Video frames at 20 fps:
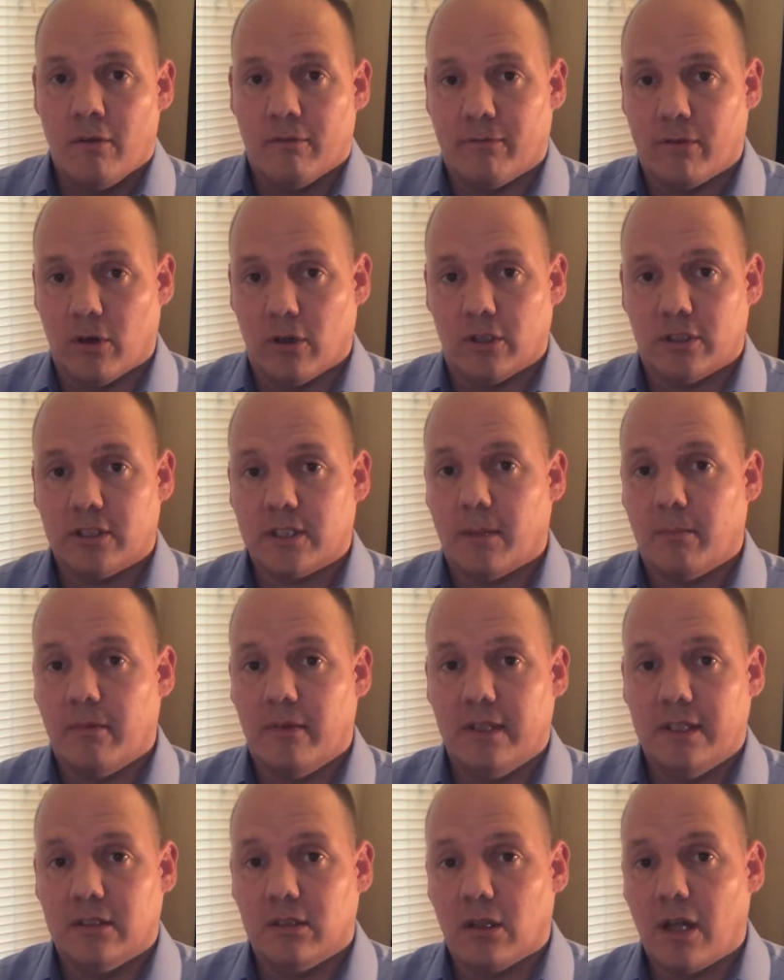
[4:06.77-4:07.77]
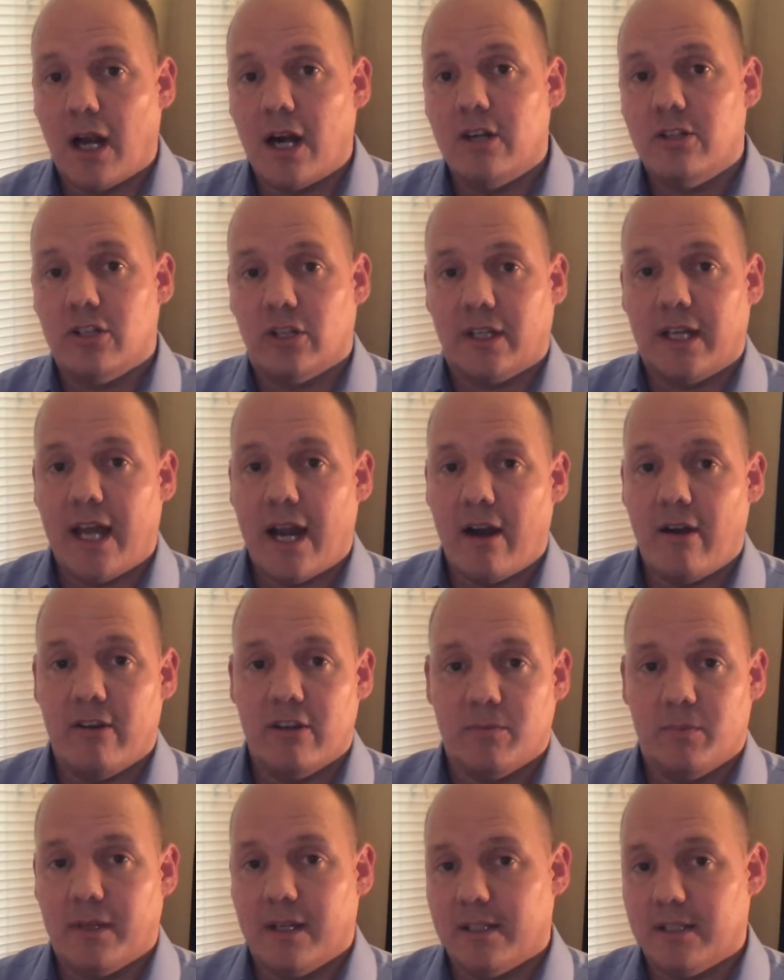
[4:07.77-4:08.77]
for some of these larger
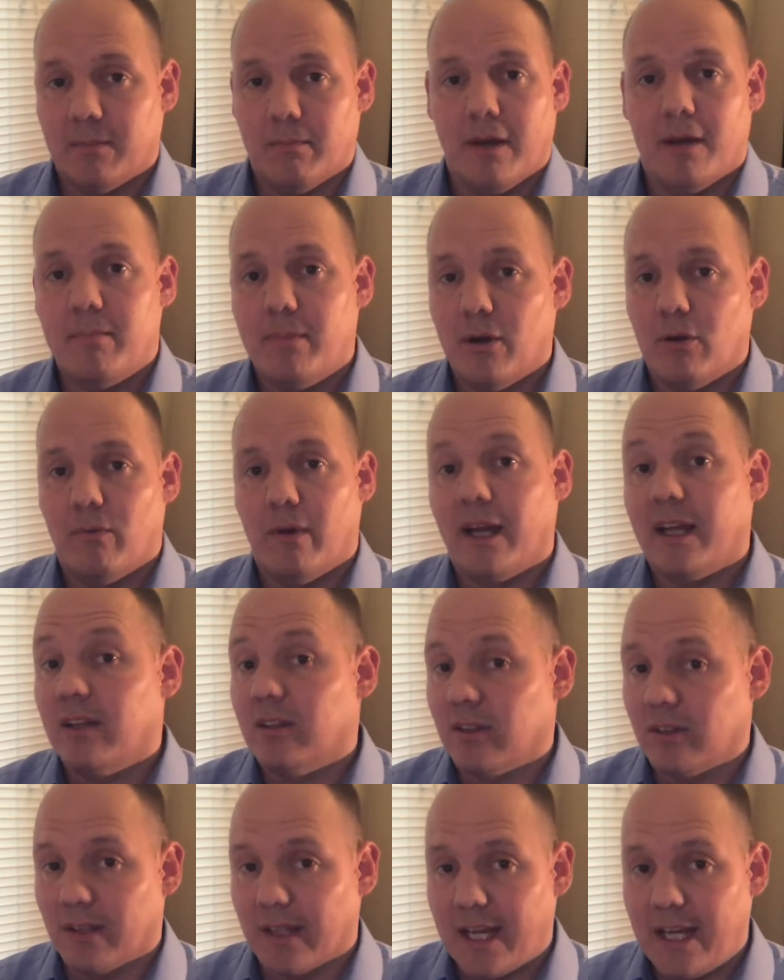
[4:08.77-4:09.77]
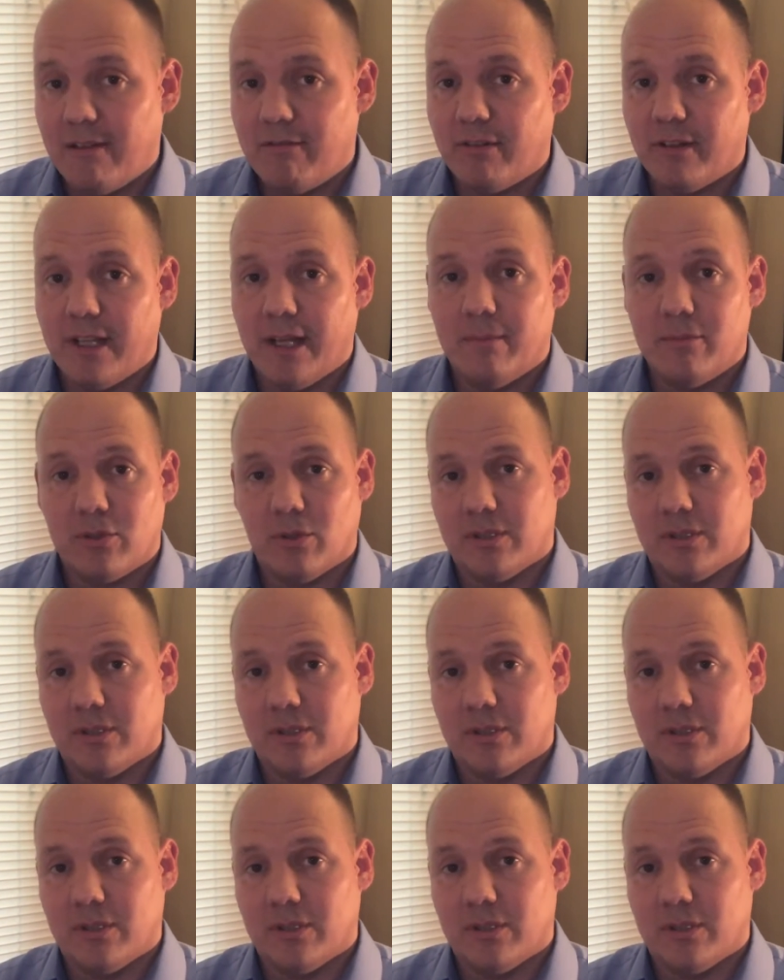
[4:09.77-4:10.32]
carriers, because it might be a regular lane for them,